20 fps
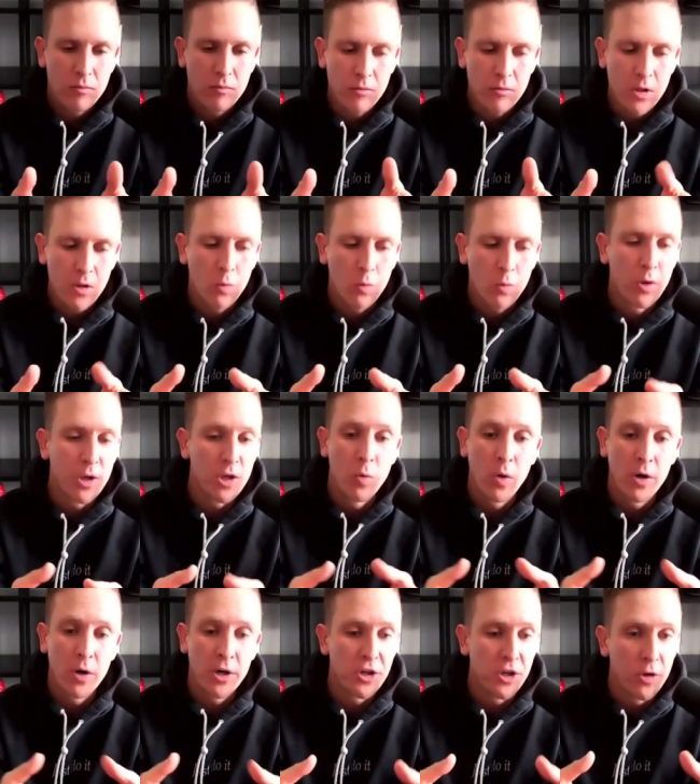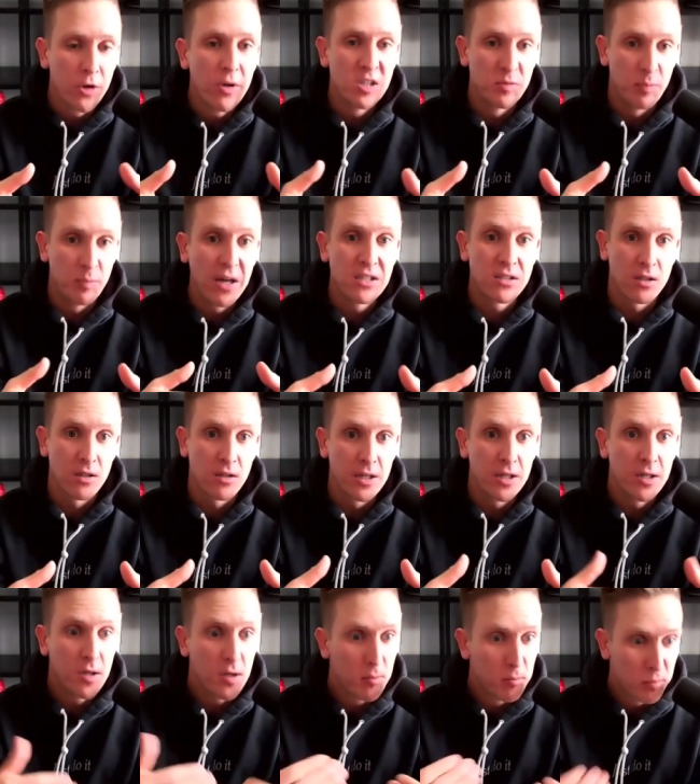what you want to do is
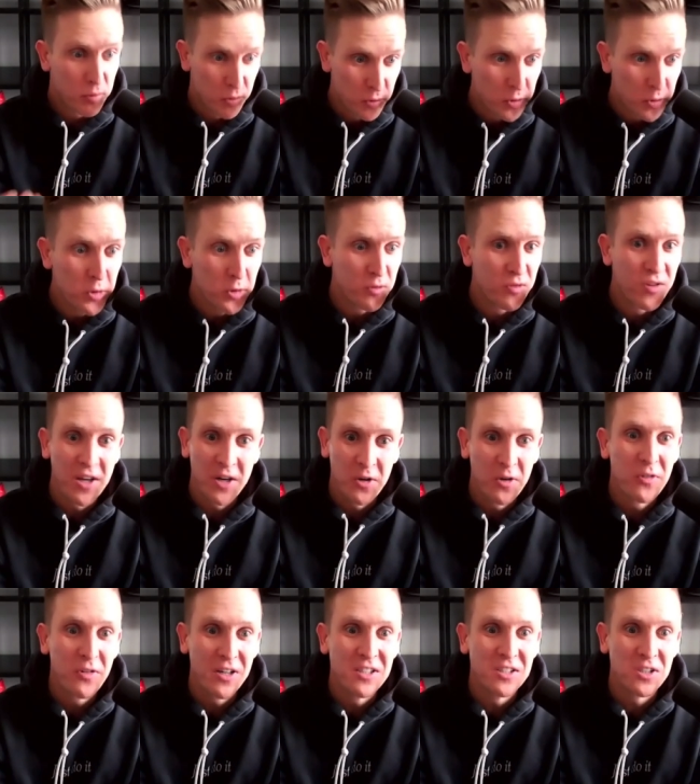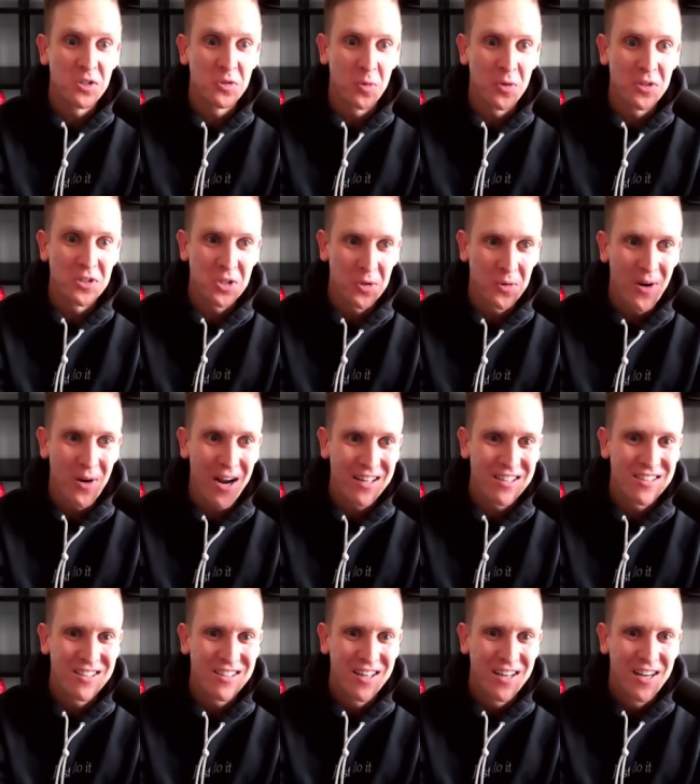basically prove that your thesis was
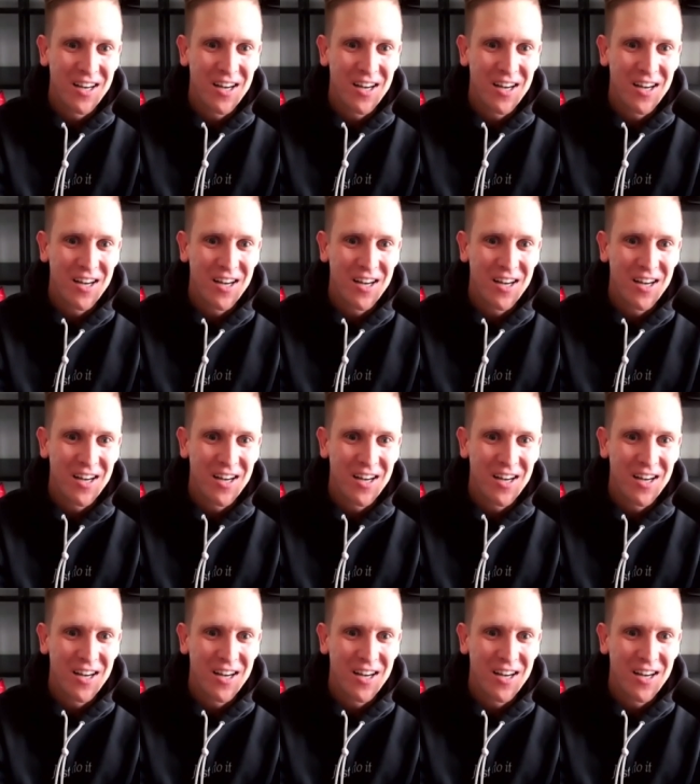correct.